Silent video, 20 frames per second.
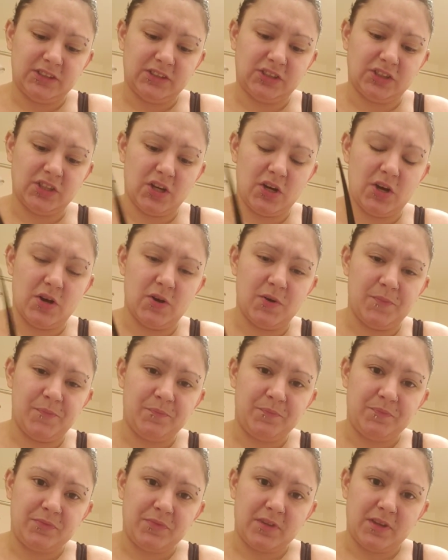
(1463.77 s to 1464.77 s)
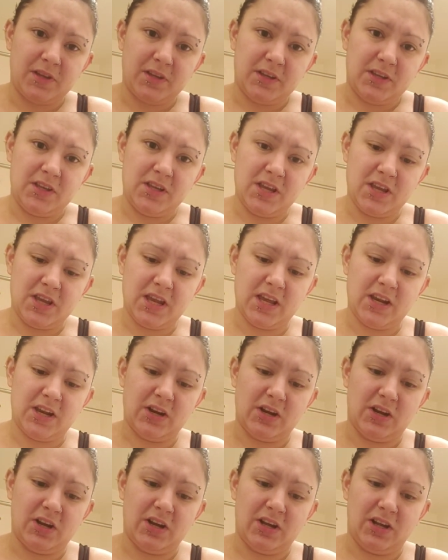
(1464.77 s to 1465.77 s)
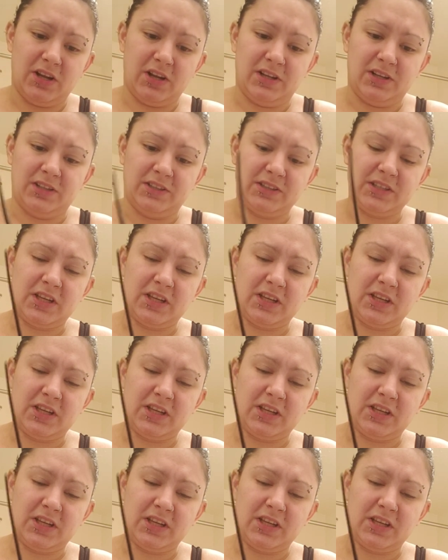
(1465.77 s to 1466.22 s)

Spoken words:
So you get it all,